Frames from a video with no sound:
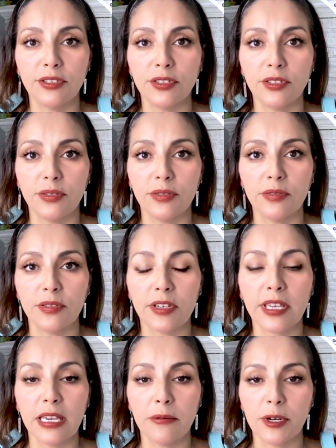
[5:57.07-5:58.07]
to do the
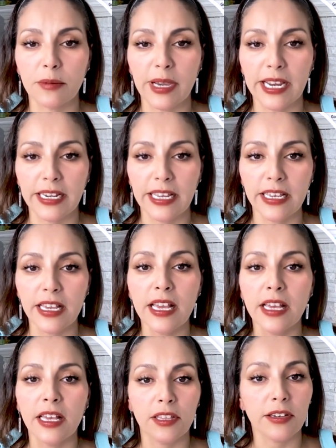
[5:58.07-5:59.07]
keyword mining.
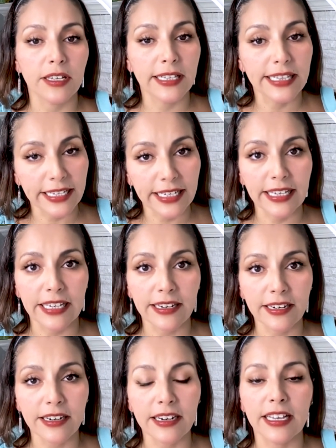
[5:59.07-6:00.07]
You can click
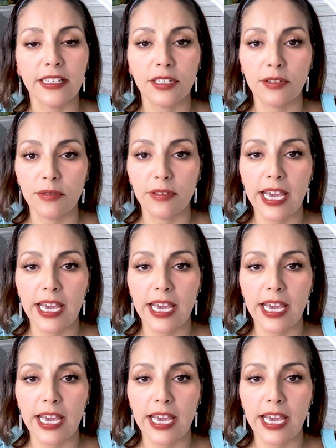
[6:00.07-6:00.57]
here and do